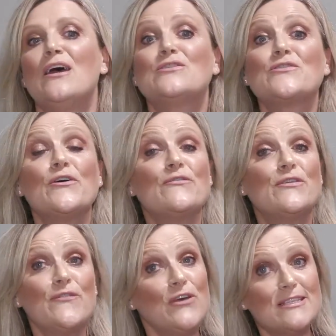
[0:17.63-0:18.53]
So for
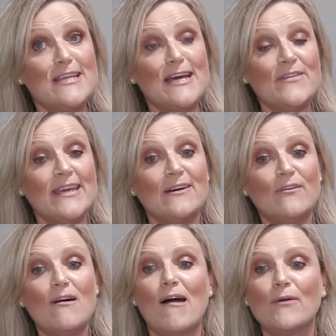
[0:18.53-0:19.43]
the first half an
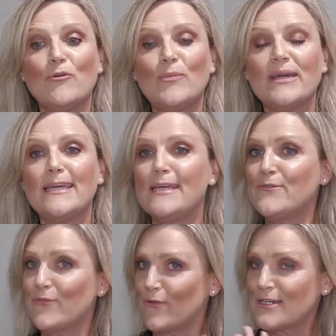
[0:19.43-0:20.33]
hour I will be
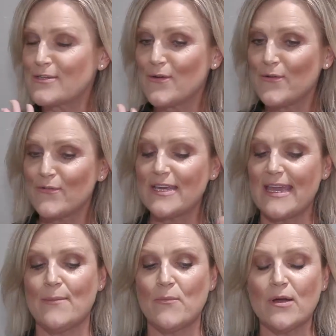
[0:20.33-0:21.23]
in front of the
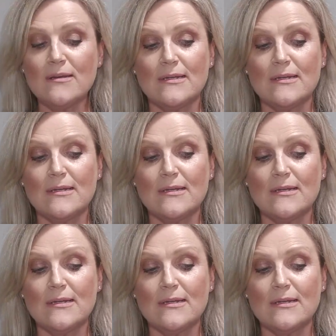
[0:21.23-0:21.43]
camera